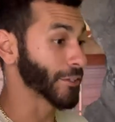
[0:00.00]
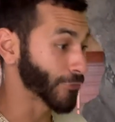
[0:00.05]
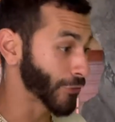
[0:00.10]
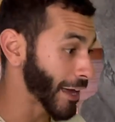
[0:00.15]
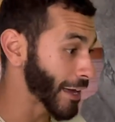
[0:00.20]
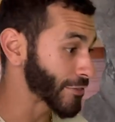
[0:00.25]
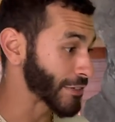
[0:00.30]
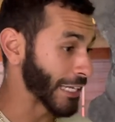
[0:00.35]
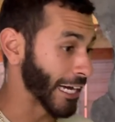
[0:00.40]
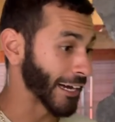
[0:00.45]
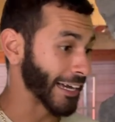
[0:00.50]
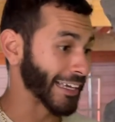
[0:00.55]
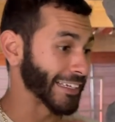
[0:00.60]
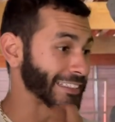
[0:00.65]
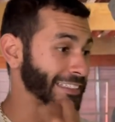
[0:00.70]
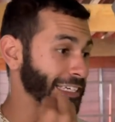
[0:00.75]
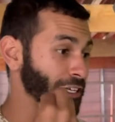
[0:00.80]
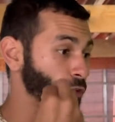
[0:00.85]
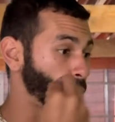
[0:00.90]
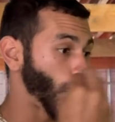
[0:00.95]
face now. I can
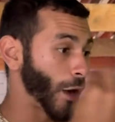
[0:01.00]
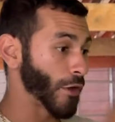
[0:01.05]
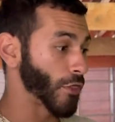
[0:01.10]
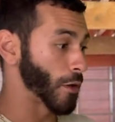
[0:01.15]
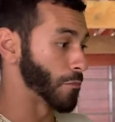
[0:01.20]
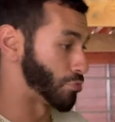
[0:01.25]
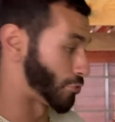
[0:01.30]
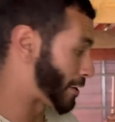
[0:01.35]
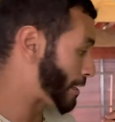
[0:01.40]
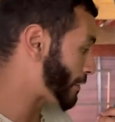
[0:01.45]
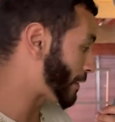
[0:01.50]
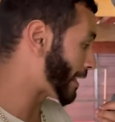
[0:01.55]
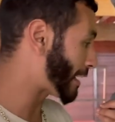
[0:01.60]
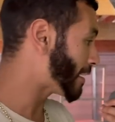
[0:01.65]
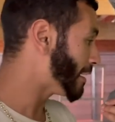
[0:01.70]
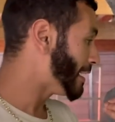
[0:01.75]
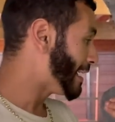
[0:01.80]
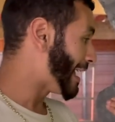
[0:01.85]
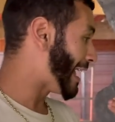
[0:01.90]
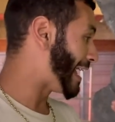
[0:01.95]
see the way they're breathing,
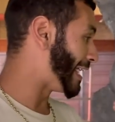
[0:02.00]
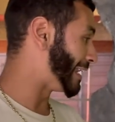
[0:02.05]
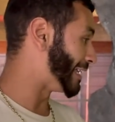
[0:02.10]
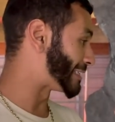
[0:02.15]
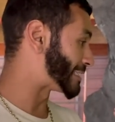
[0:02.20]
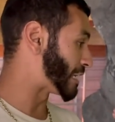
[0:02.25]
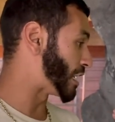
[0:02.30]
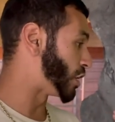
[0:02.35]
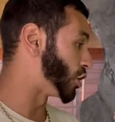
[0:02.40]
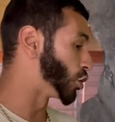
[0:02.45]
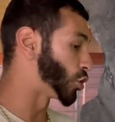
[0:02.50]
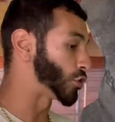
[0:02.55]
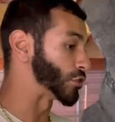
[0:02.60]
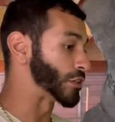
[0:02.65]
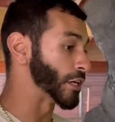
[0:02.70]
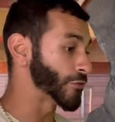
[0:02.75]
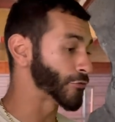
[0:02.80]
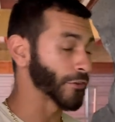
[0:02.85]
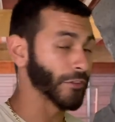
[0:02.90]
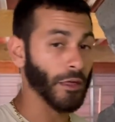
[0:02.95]
and it's a little
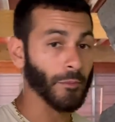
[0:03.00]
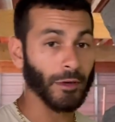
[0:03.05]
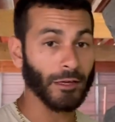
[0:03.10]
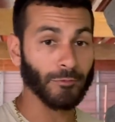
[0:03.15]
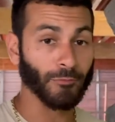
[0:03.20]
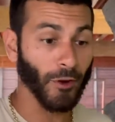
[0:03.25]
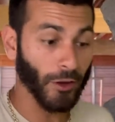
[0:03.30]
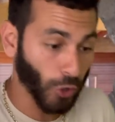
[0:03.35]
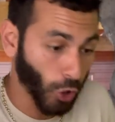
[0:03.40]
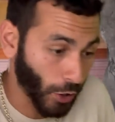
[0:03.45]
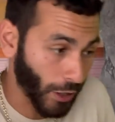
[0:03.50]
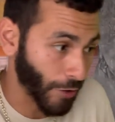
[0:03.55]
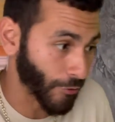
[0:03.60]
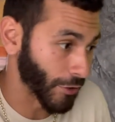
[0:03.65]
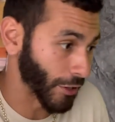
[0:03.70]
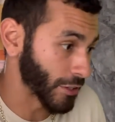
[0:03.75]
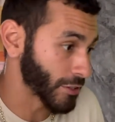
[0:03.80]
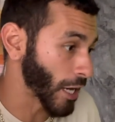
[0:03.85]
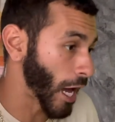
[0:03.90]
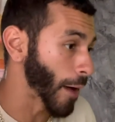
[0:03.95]
different than me when looking from
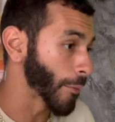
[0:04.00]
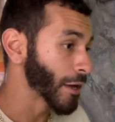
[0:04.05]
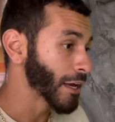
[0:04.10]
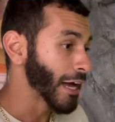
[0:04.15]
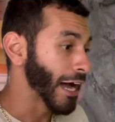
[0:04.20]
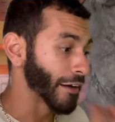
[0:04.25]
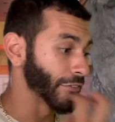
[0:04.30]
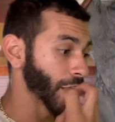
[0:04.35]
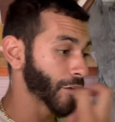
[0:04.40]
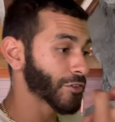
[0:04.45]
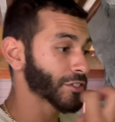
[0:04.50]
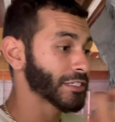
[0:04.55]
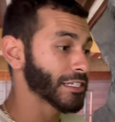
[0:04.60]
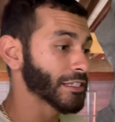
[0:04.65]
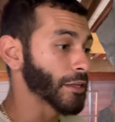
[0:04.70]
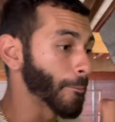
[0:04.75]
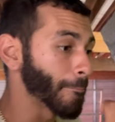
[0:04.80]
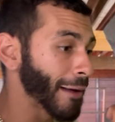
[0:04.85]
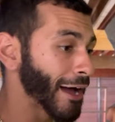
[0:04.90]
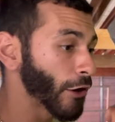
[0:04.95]
the top. I've never seen
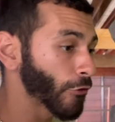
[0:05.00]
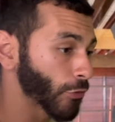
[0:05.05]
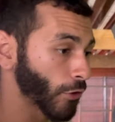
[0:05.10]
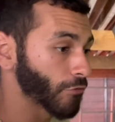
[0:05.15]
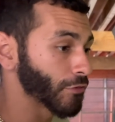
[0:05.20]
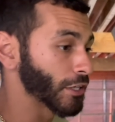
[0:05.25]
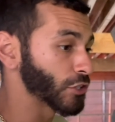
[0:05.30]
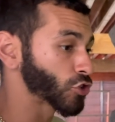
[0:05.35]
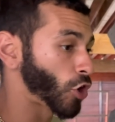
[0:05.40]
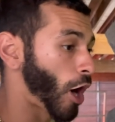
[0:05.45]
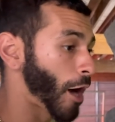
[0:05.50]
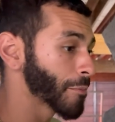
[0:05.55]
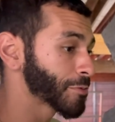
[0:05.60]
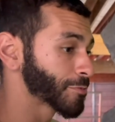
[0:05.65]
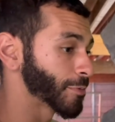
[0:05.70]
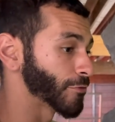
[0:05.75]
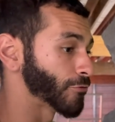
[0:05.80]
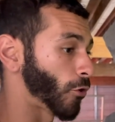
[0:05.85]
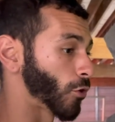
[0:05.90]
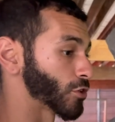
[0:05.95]
the mouth of these carp
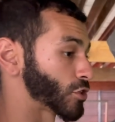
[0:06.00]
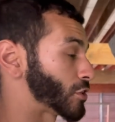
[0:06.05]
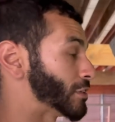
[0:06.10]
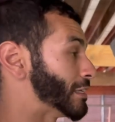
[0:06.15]
before. So